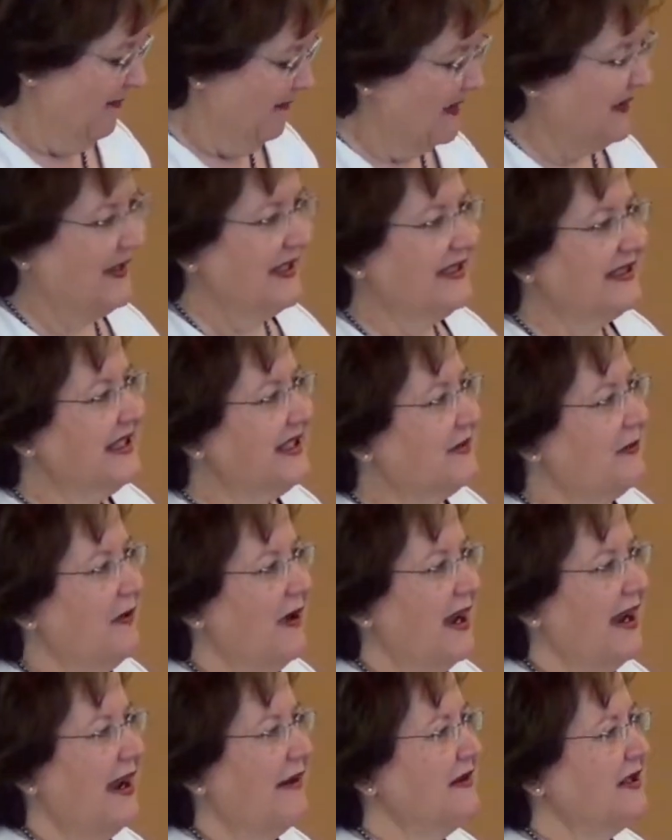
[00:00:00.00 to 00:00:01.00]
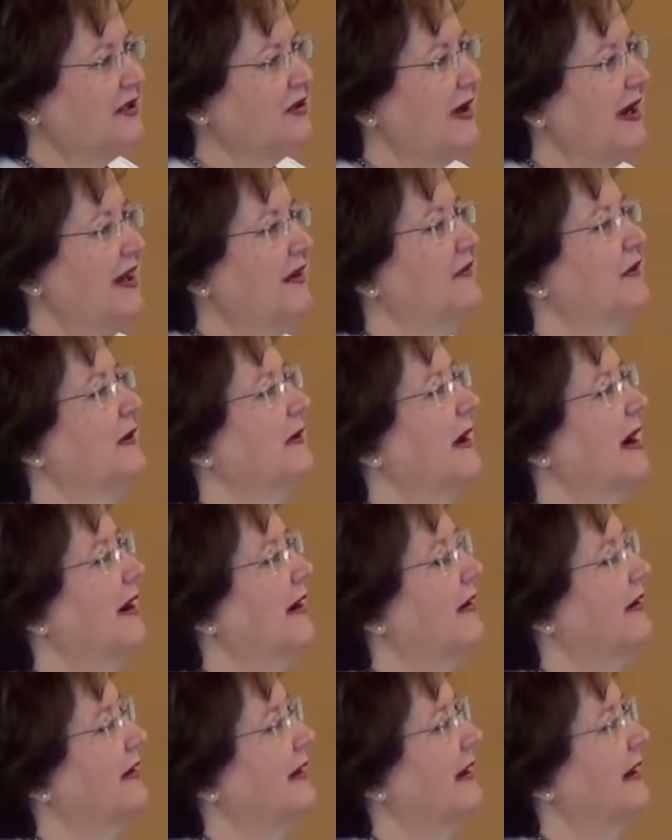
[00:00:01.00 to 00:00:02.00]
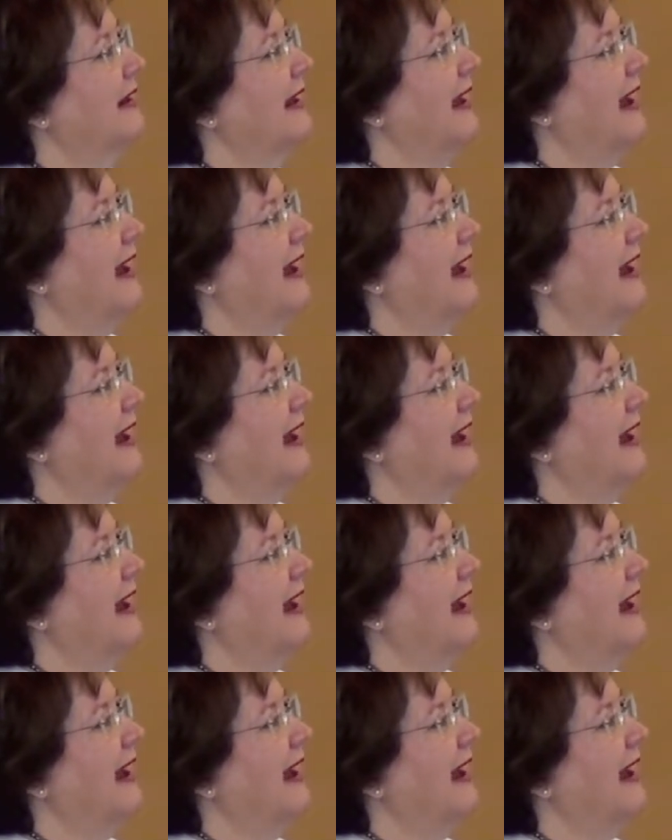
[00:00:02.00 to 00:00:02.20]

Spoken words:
But this is one I was trying to figure out.